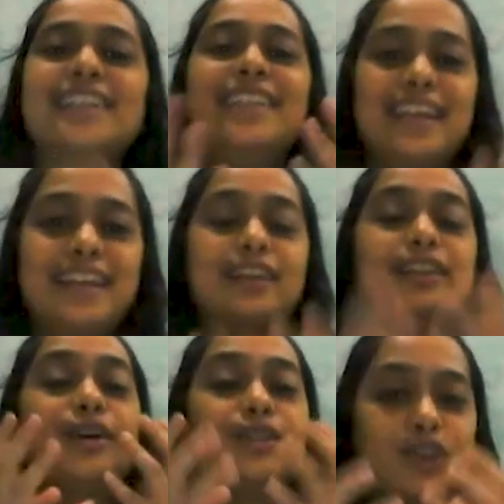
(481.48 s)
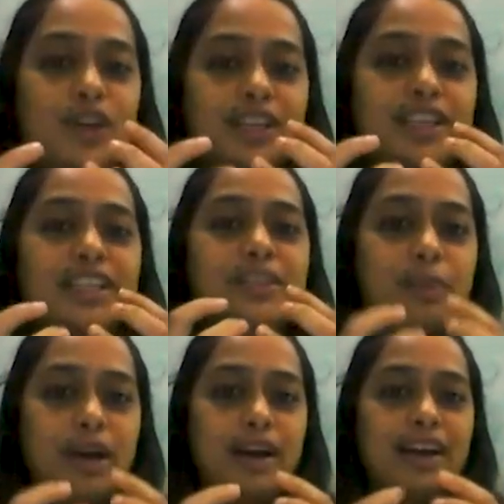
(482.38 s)
The chocolate
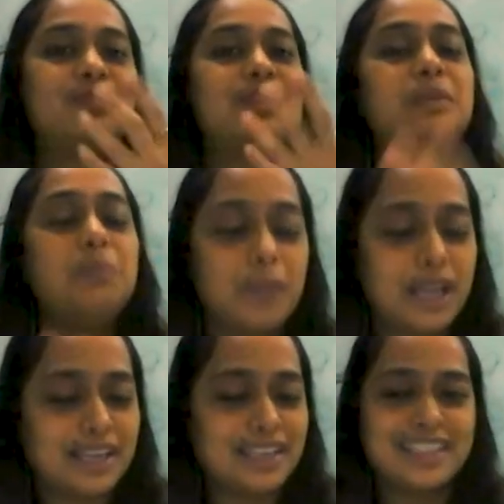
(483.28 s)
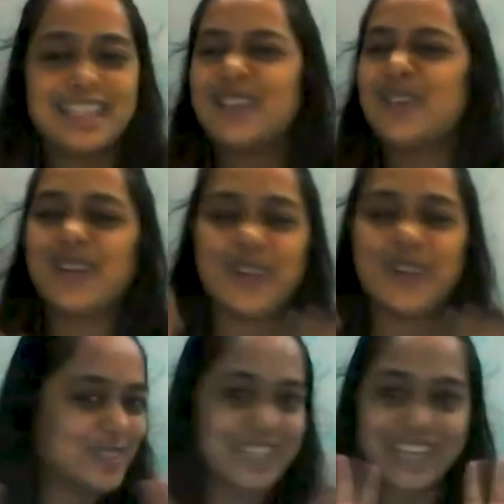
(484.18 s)
bar will melt. It will
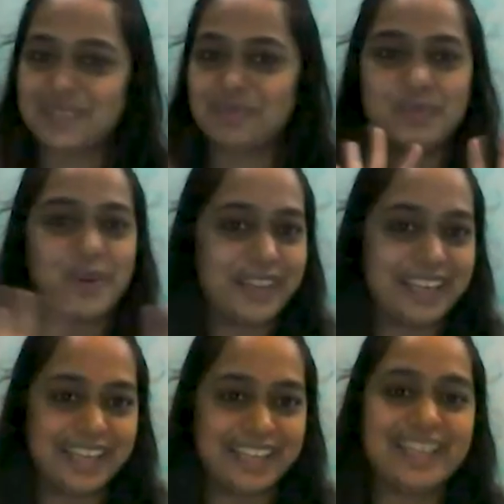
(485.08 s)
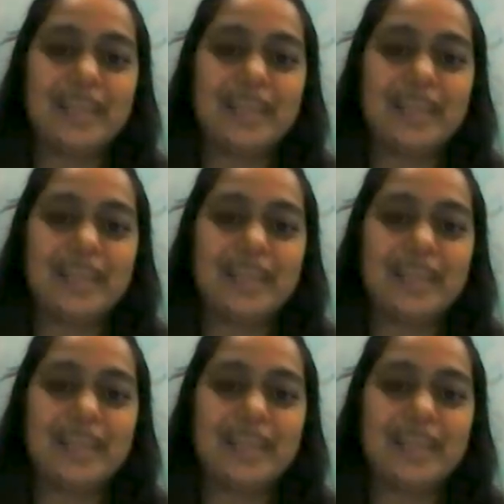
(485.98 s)
not start boiling